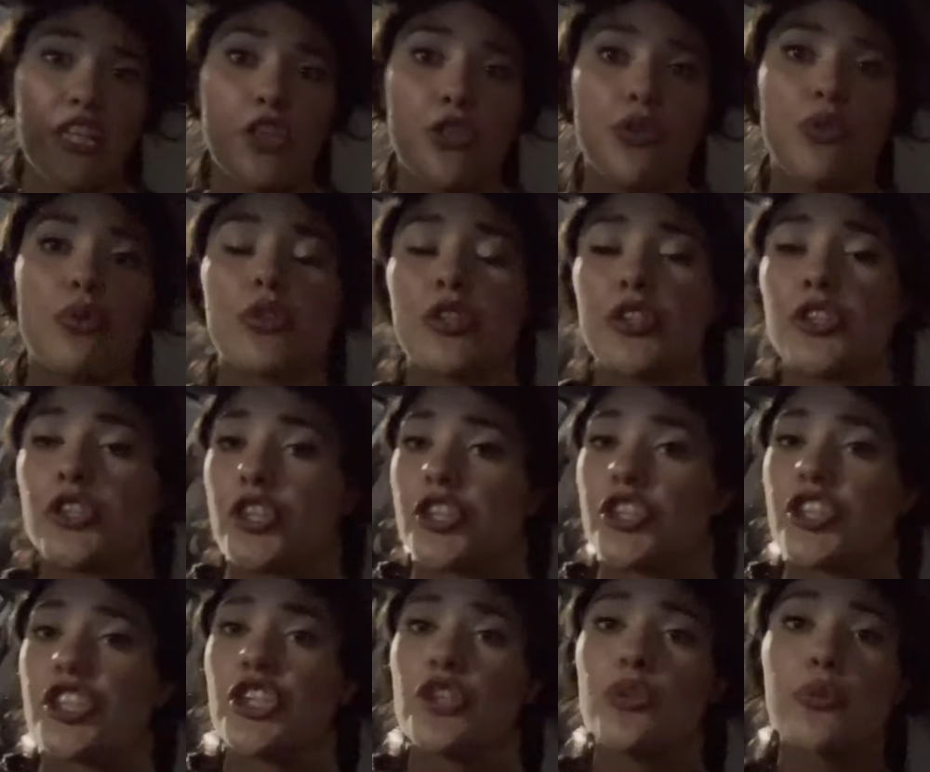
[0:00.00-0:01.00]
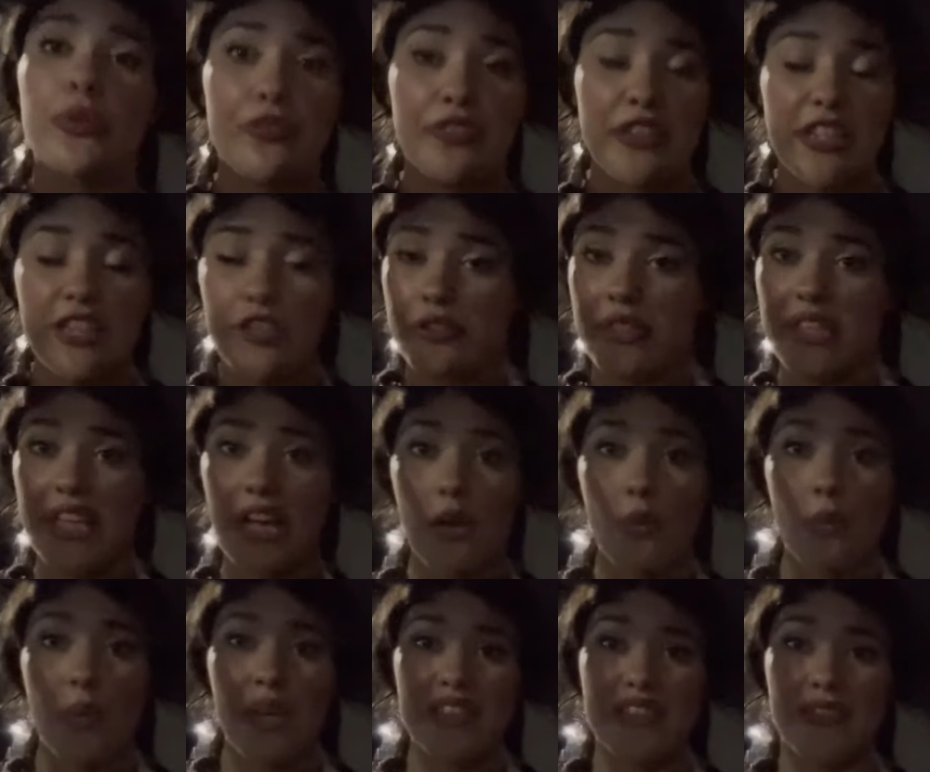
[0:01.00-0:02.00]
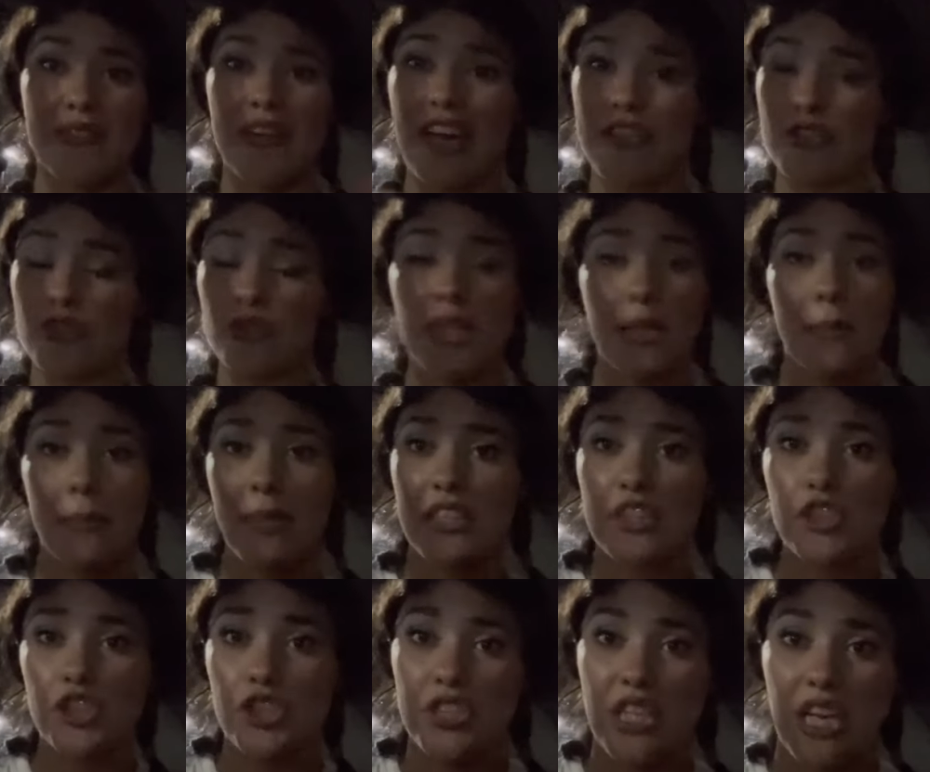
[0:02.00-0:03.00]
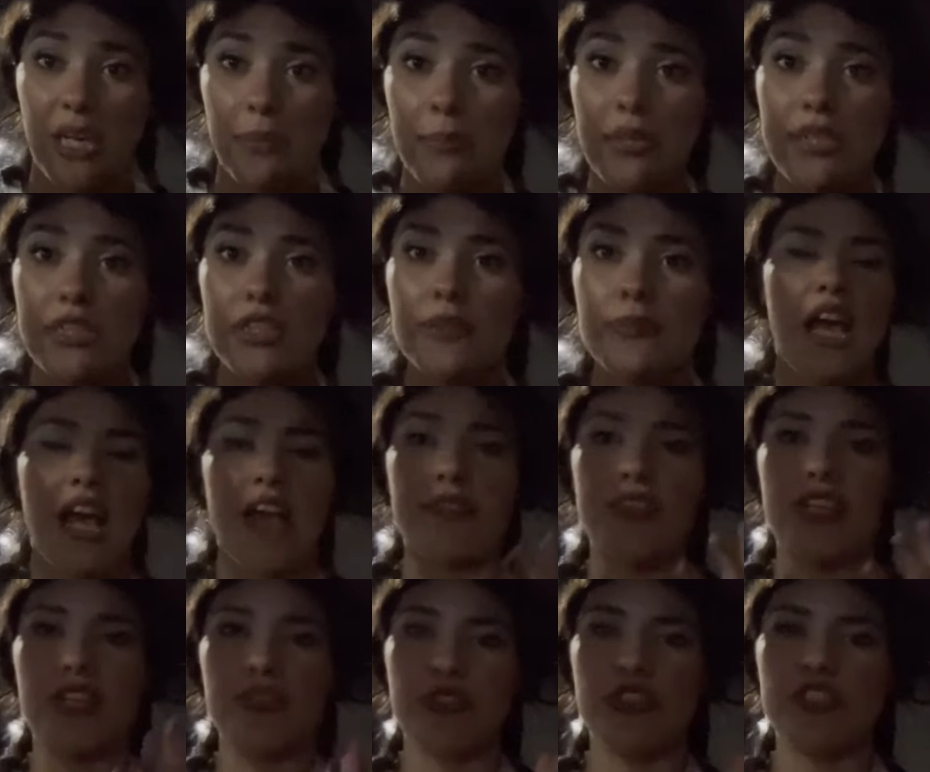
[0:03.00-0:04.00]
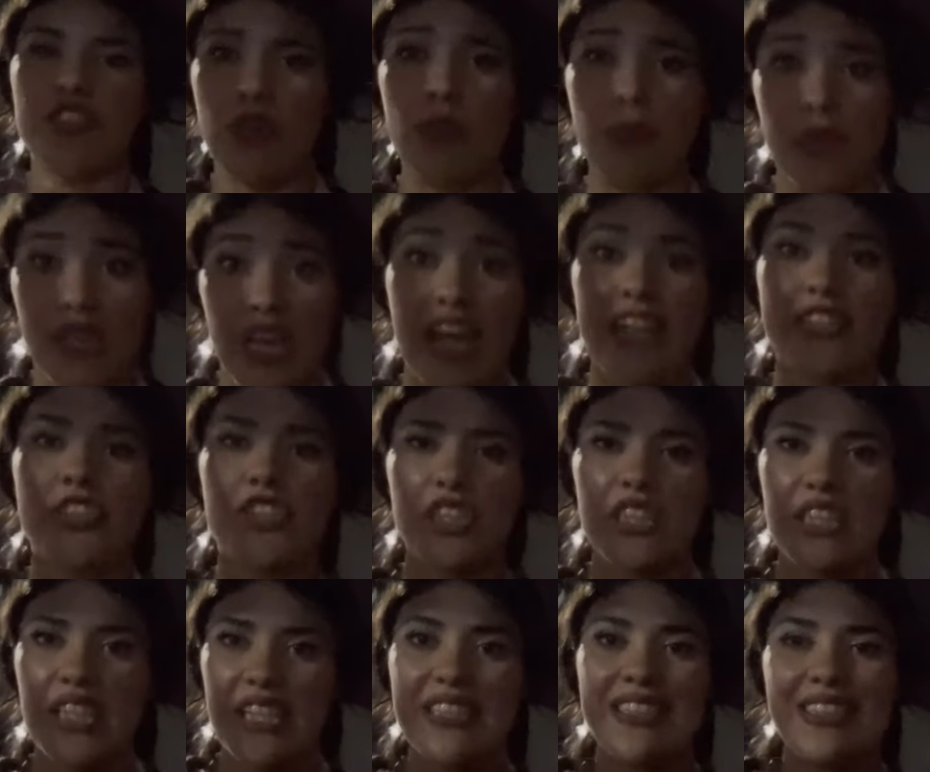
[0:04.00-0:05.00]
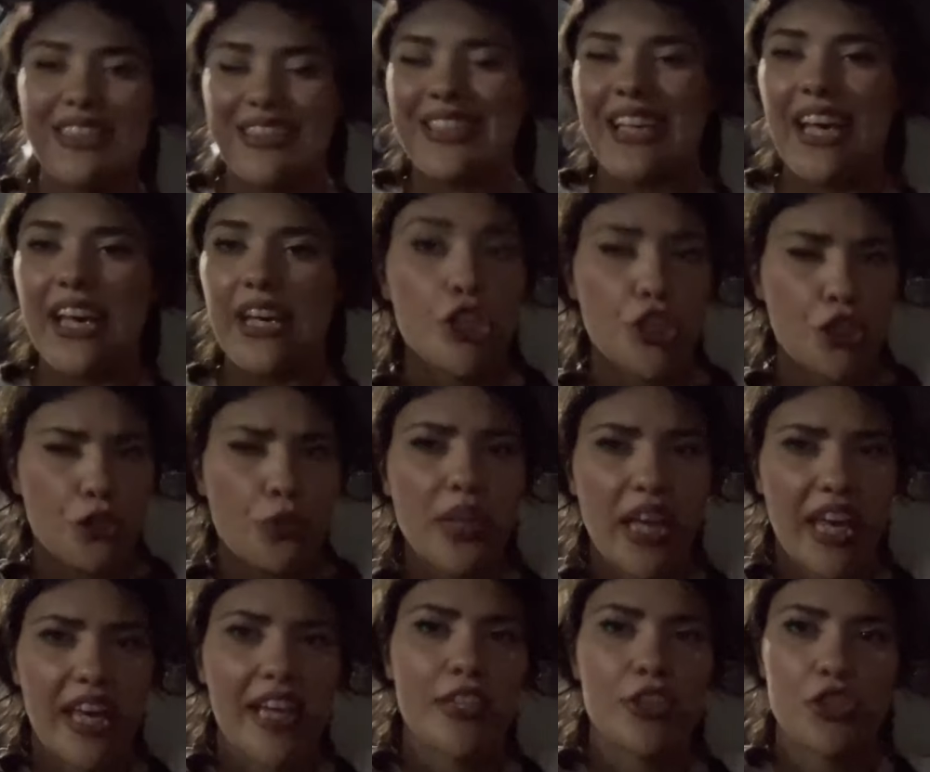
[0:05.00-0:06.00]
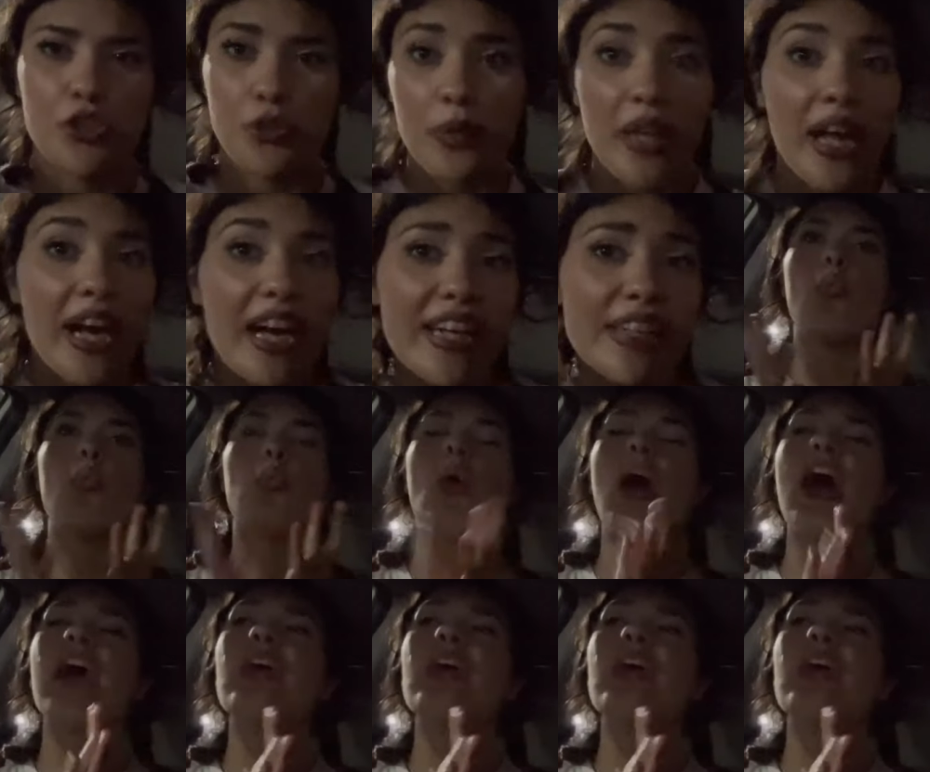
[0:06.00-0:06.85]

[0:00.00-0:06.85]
you or encouraging you or figuring out ways of how you can manage your time better, if their first reaction is to say, you can't do that, why